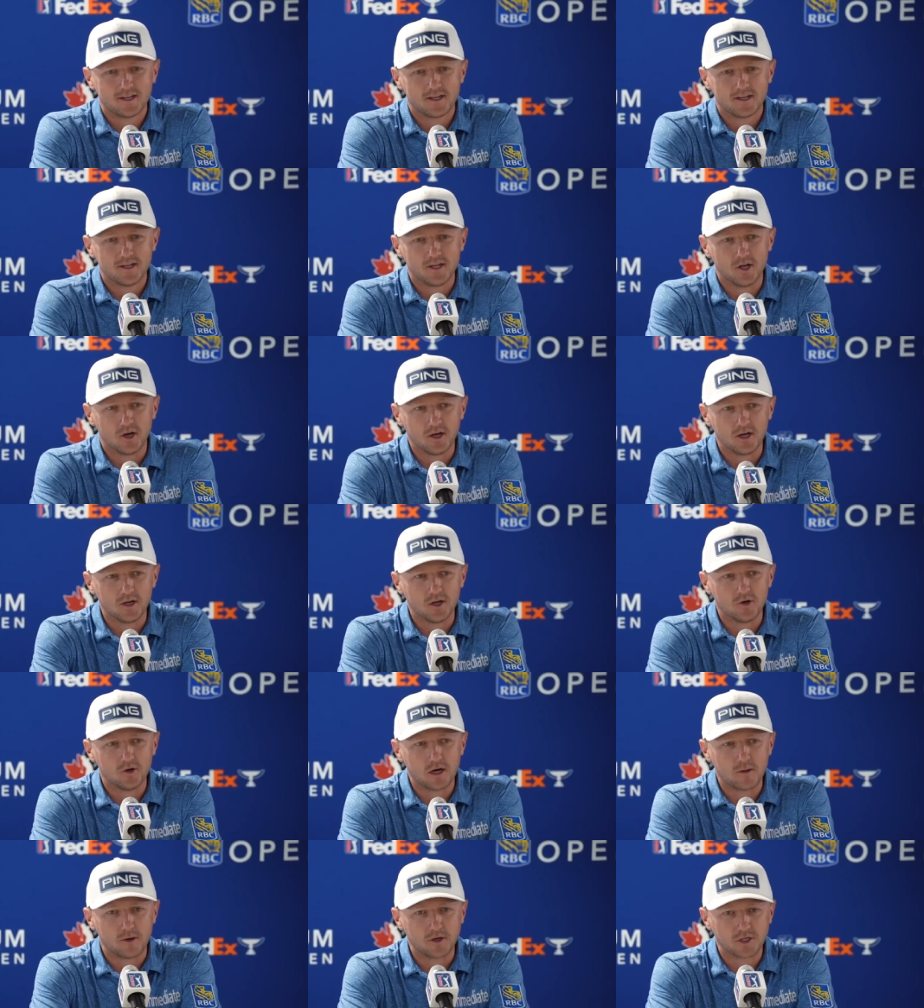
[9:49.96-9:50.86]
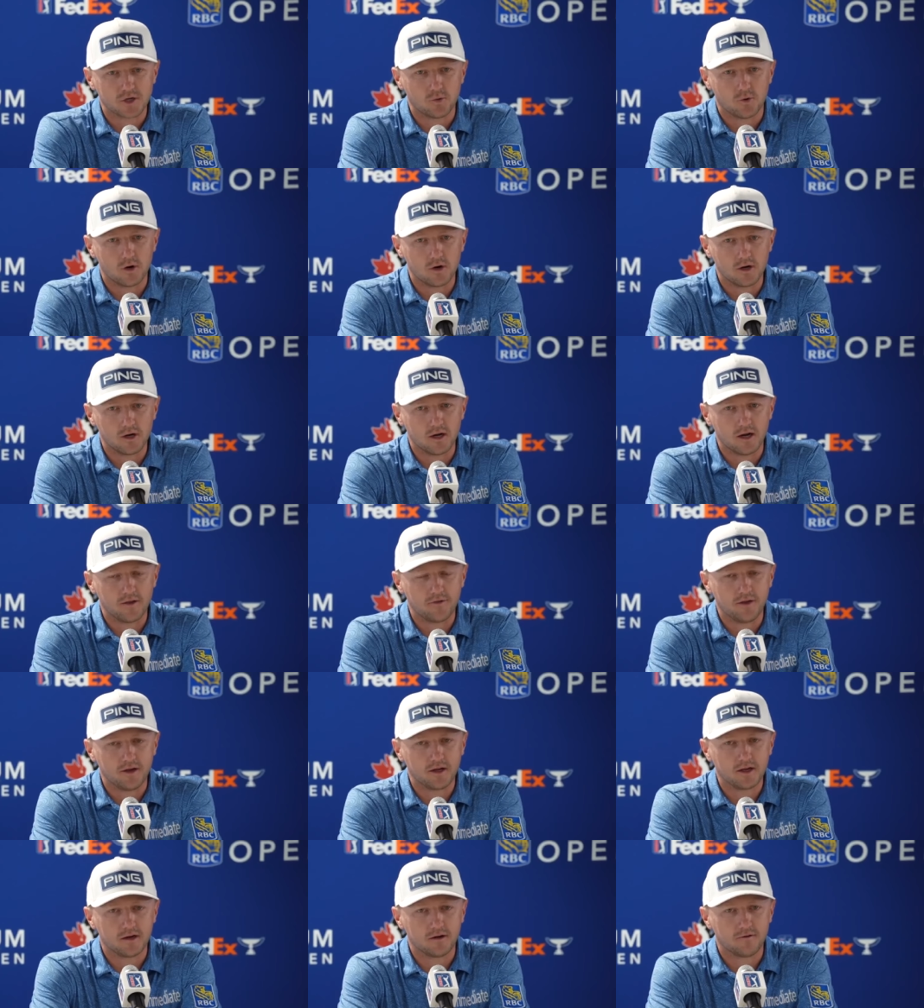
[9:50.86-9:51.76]
he knew how much I wanted. And I
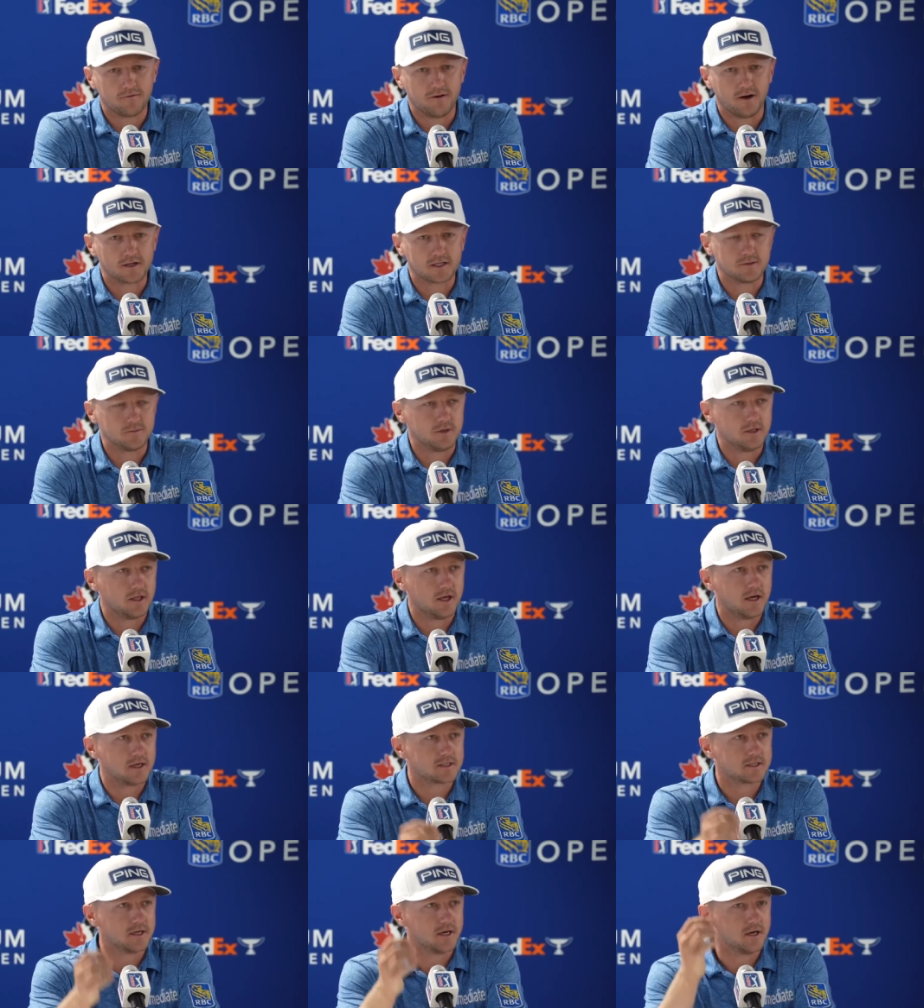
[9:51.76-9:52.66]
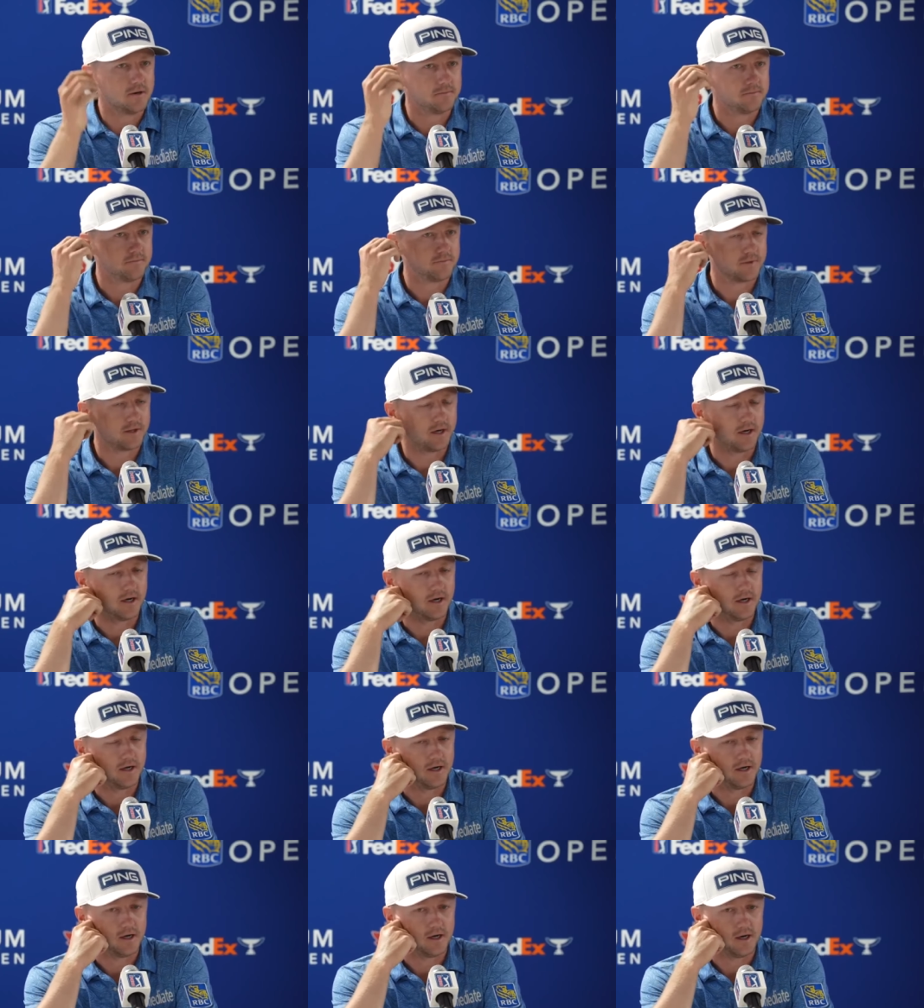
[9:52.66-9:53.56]
think it affected me last time.
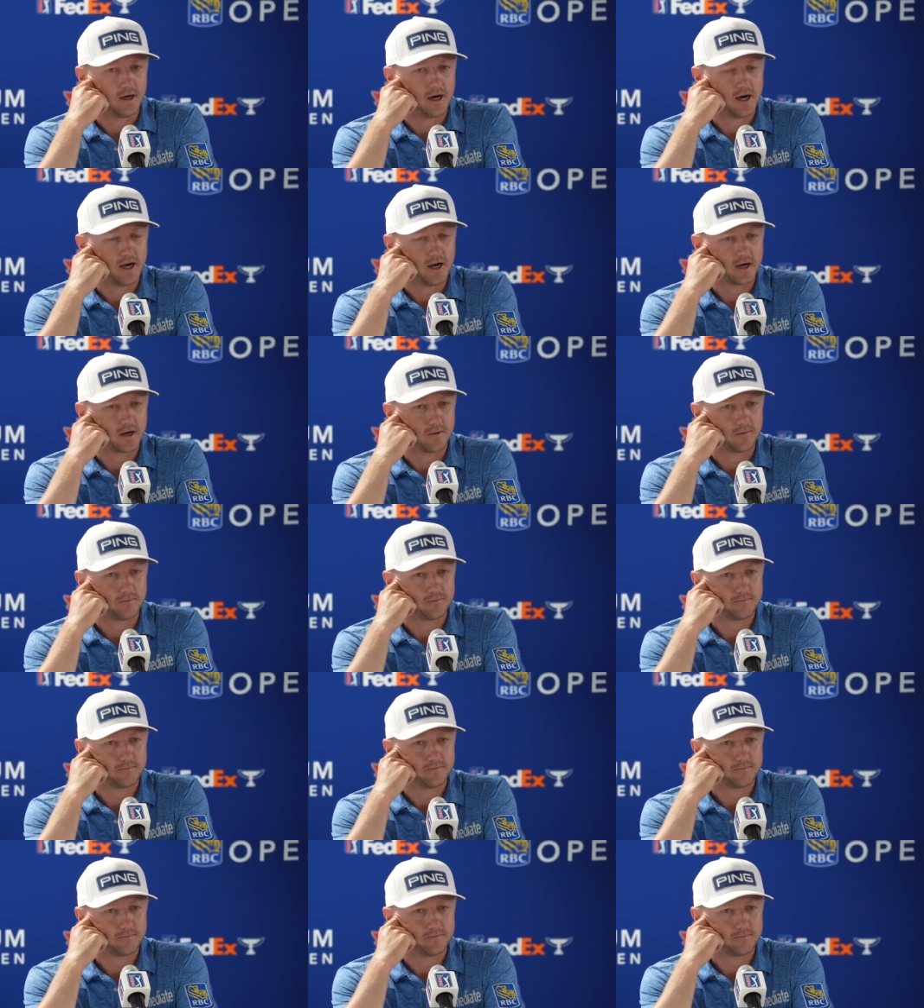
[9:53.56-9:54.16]
I had